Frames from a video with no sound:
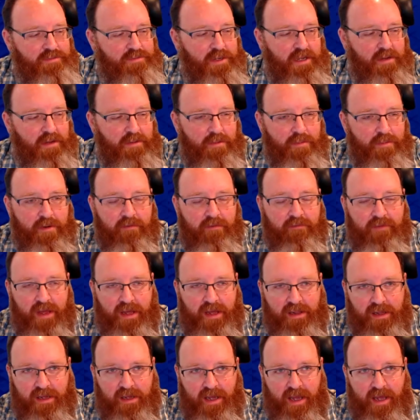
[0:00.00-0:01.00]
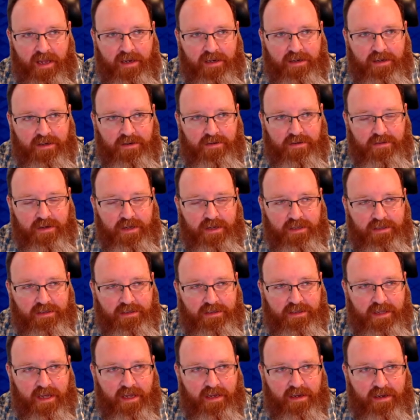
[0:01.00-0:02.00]
a prevailing attitude,
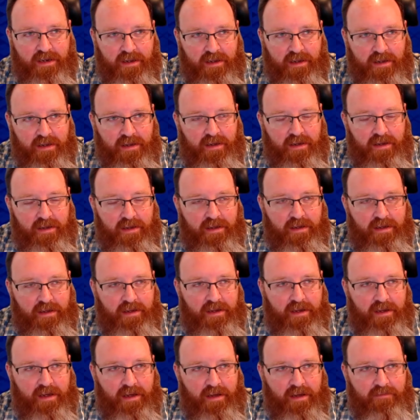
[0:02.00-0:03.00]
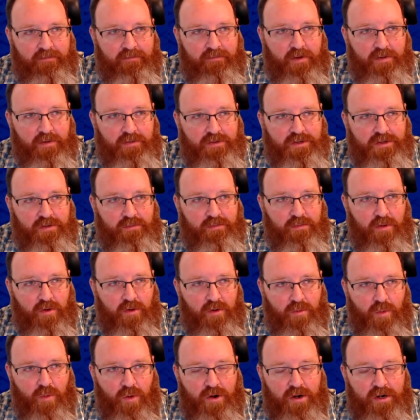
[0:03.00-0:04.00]
is that folks are
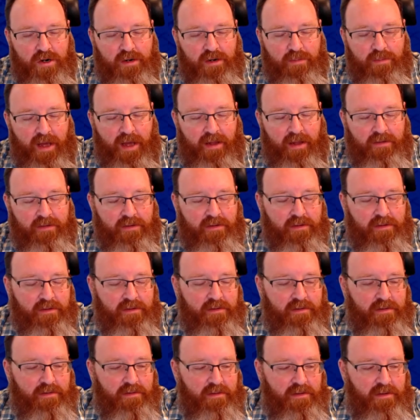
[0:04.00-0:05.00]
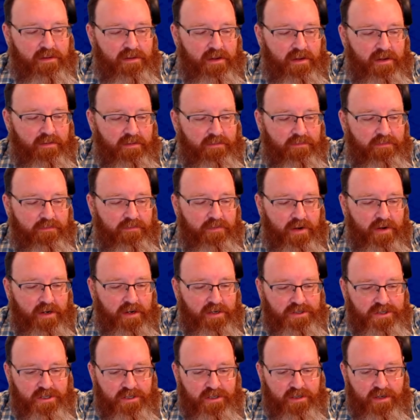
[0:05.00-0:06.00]
more worried about
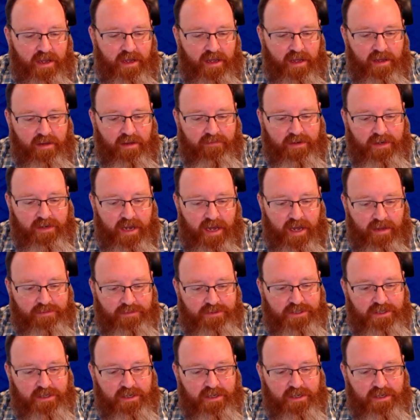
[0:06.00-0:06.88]
friction of adoption